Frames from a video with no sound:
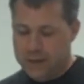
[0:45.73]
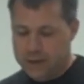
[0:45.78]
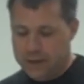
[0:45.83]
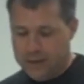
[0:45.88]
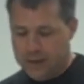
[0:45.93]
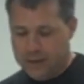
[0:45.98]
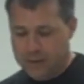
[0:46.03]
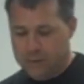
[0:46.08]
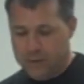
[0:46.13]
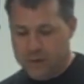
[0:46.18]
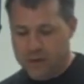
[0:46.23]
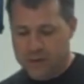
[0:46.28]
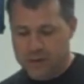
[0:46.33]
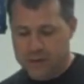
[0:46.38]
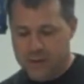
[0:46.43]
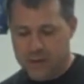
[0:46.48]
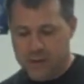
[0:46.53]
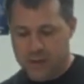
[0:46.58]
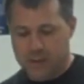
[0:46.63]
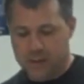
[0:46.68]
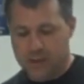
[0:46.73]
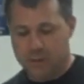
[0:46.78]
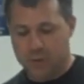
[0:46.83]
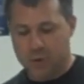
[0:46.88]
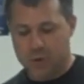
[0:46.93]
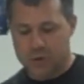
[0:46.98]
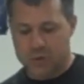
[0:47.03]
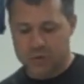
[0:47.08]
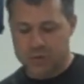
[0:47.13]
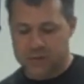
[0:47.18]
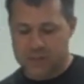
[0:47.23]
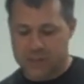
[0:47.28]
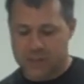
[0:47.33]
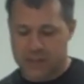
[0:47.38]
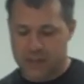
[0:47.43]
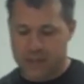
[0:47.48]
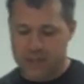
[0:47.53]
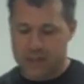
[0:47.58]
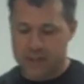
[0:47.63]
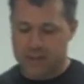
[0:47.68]
But on the commercial
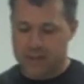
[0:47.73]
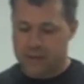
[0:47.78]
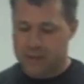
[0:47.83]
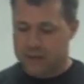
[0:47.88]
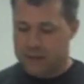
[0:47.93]
side,